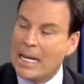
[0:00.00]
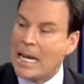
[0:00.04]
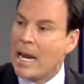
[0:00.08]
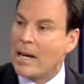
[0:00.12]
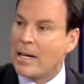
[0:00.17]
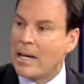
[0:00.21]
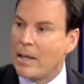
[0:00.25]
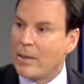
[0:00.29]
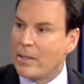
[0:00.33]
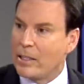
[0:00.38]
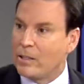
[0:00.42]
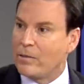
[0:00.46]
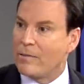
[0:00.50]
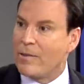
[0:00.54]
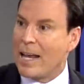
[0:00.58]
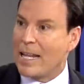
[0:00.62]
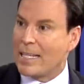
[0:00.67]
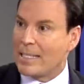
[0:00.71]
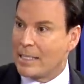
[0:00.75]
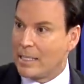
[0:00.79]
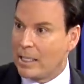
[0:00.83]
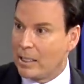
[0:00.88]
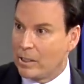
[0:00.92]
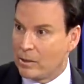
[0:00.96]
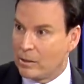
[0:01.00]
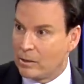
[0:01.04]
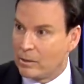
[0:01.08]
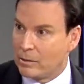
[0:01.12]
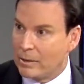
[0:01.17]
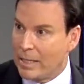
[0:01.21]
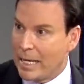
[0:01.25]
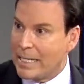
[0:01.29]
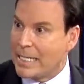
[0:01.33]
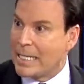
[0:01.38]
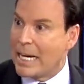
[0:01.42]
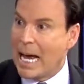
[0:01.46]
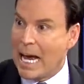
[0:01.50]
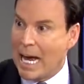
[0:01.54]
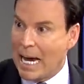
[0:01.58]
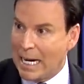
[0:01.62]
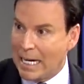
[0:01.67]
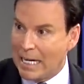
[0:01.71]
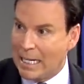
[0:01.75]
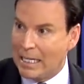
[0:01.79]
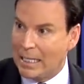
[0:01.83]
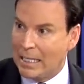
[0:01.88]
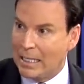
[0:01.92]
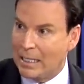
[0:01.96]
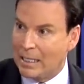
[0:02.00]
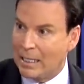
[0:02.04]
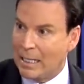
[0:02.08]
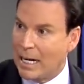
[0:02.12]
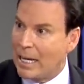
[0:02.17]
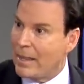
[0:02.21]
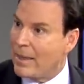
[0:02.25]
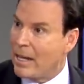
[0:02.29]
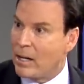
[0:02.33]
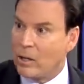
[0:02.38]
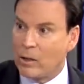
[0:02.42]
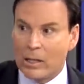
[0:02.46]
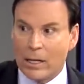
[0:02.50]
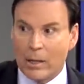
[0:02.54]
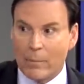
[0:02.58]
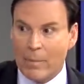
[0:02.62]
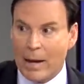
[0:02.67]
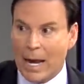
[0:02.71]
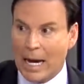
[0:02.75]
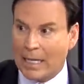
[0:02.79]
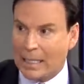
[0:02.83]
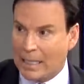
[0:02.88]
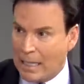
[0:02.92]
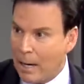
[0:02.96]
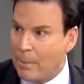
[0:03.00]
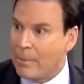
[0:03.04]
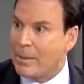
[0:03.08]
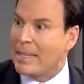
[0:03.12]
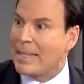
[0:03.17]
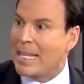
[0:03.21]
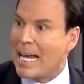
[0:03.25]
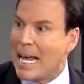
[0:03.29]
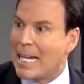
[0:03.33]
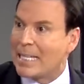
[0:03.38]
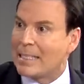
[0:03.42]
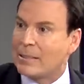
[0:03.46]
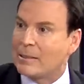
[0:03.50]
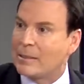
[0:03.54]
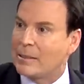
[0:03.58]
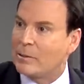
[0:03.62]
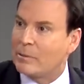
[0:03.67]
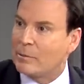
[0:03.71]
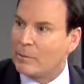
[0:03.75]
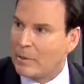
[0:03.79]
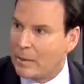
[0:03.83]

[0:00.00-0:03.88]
now, now these fat cells, they Yes. die. They do. And they don't come back. I mean, that's so